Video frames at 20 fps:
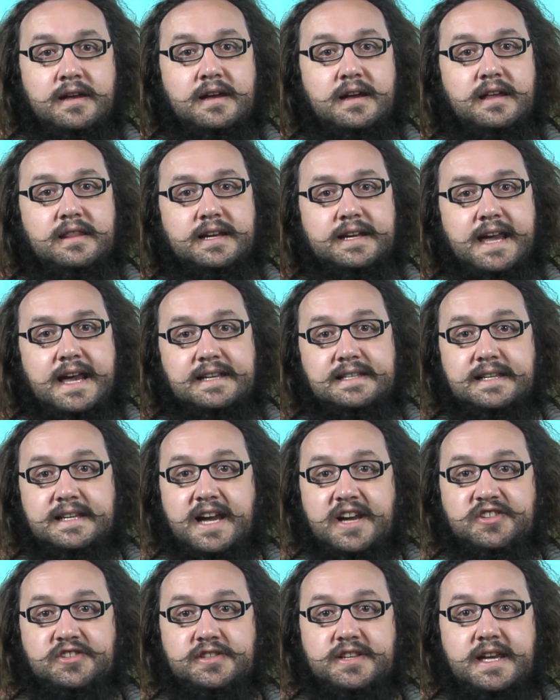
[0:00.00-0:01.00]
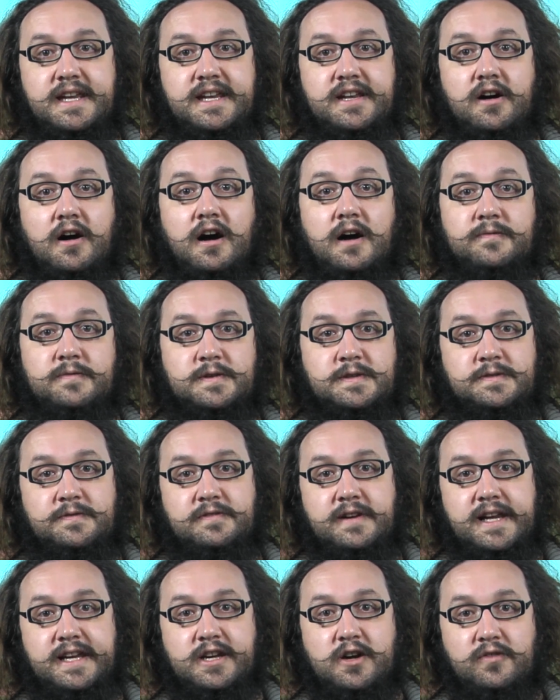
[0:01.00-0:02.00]
The KCHD offers
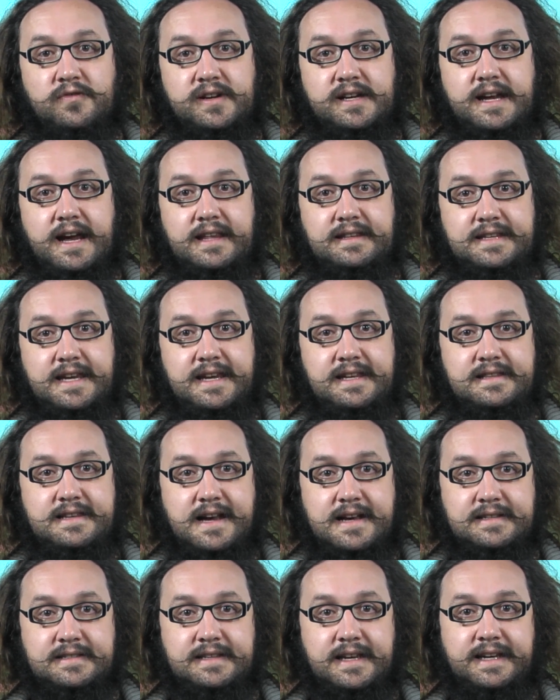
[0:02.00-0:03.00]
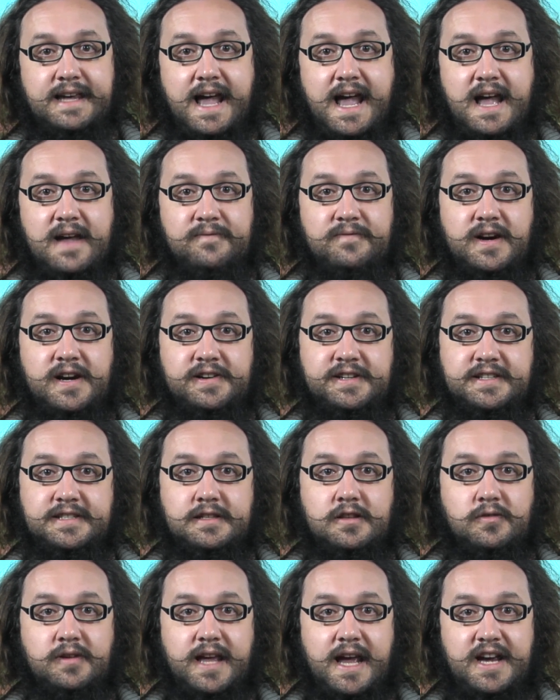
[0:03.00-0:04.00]
free COVID-19 testing at various
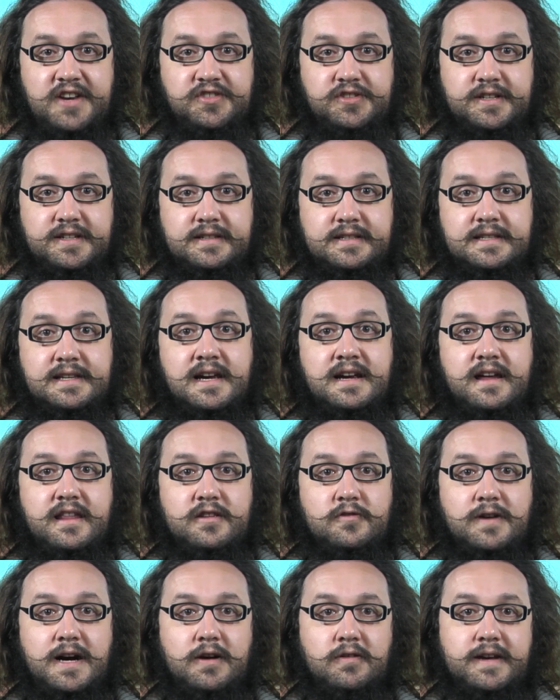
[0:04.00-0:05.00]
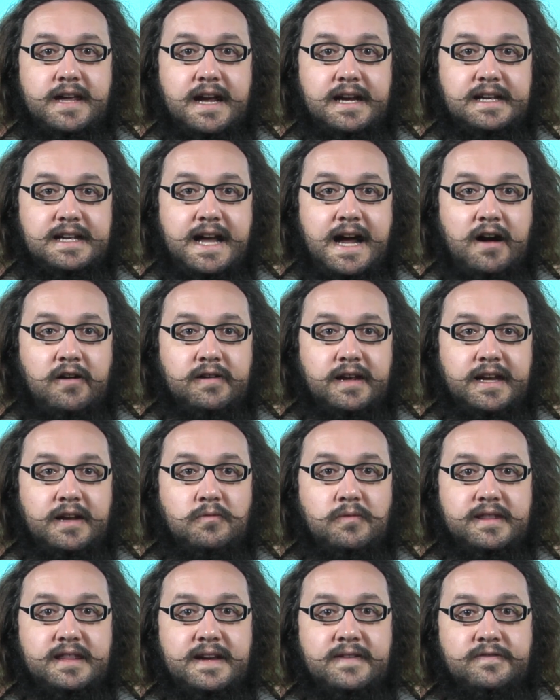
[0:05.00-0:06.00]
locations throughout Kent County,
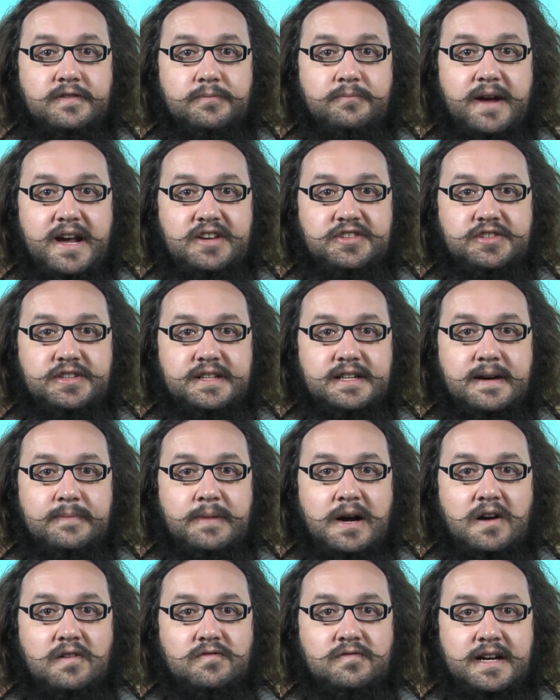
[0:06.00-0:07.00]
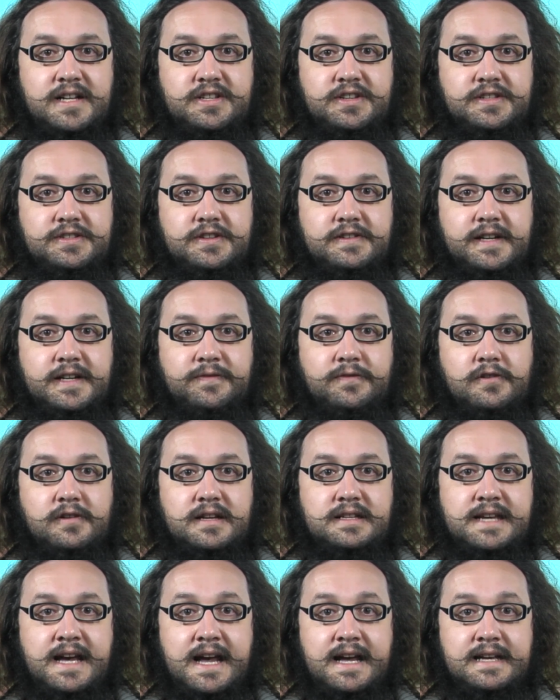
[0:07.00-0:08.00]
with information about registering for a
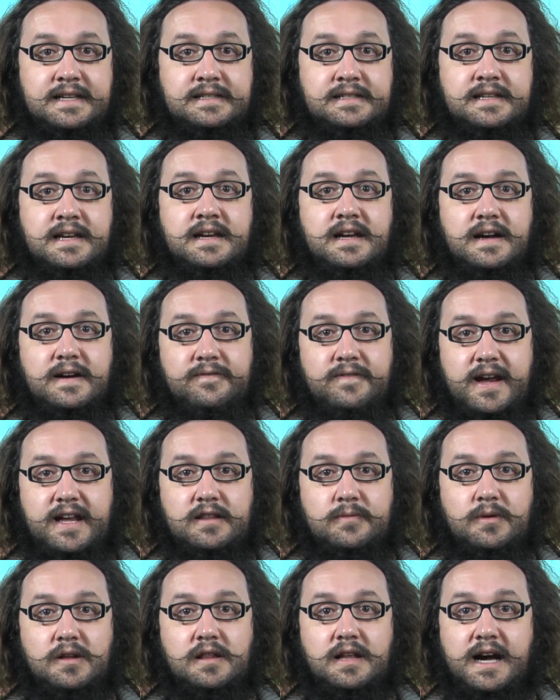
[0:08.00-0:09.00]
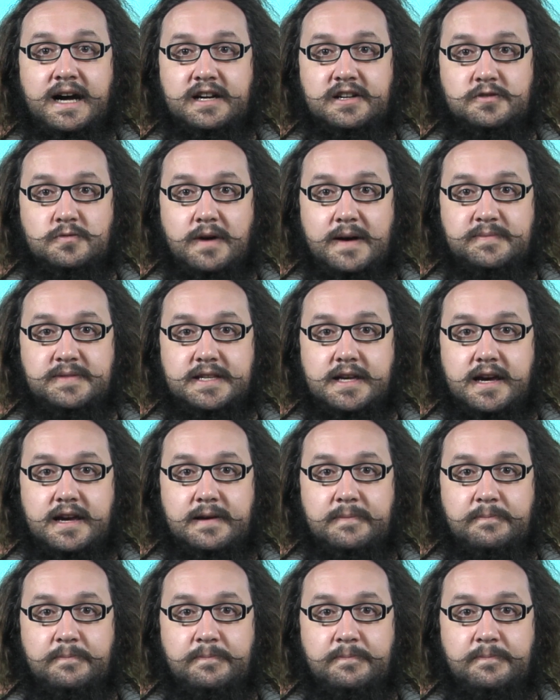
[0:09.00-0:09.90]
test available on its website.